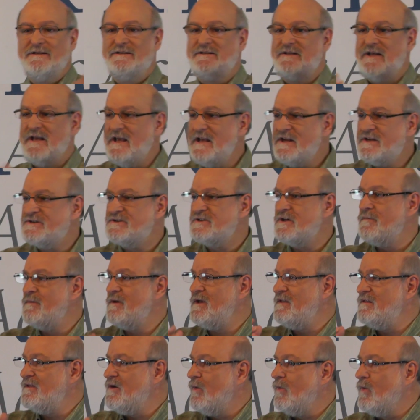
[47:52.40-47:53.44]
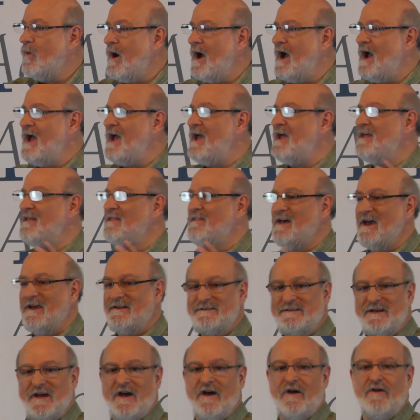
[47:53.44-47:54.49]
Teach them in the way they
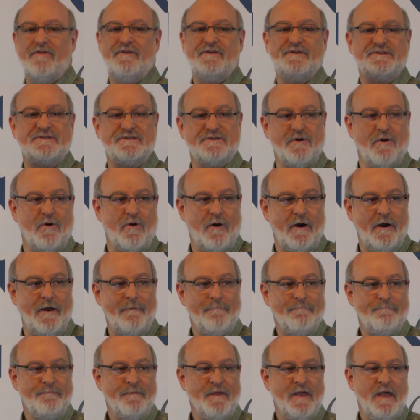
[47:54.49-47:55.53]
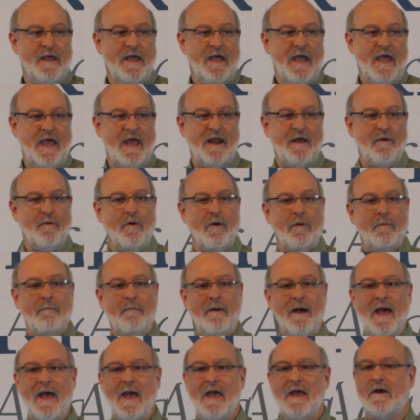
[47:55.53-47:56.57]
tell the story. And it will
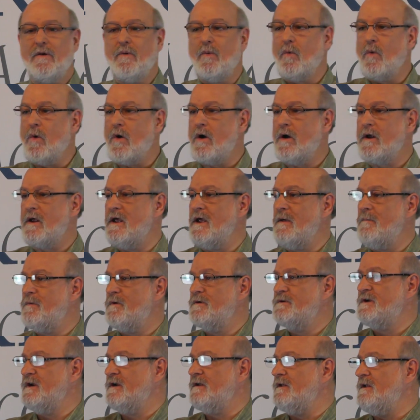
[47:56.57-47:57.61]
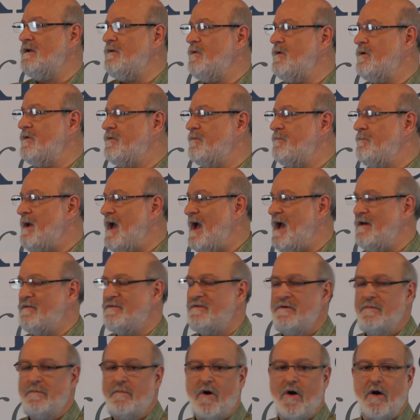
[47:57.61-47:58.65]
make working, particularly with
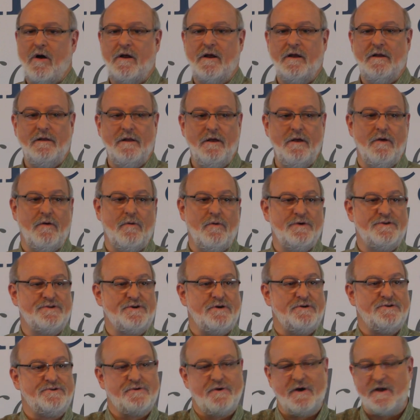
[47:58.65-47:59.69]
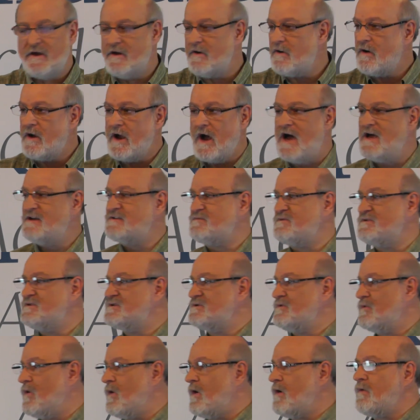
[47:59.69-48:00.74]
Matthew, Mark, and Luke, which are trickier gospels
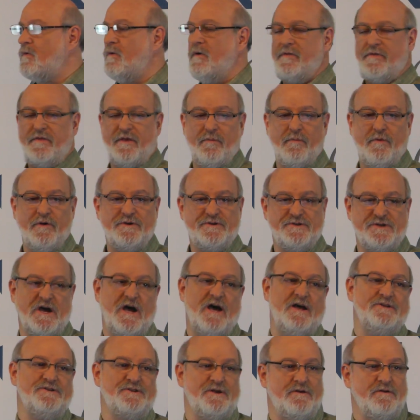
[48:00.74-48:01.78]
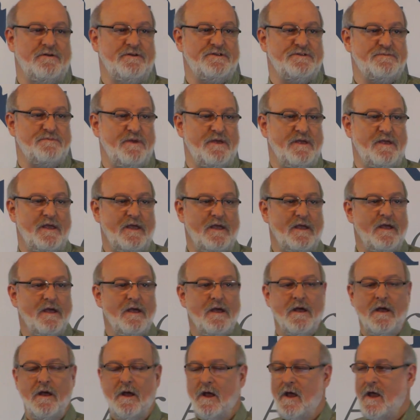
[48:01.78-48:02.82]
to work with than with John, generally speaking,
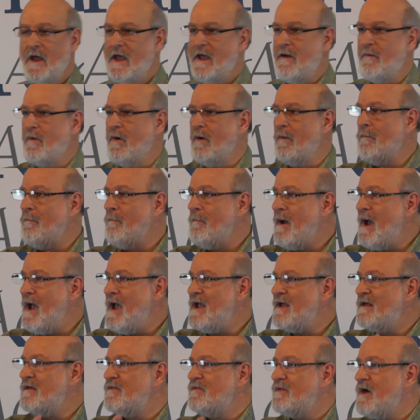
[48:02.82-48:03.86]
it will make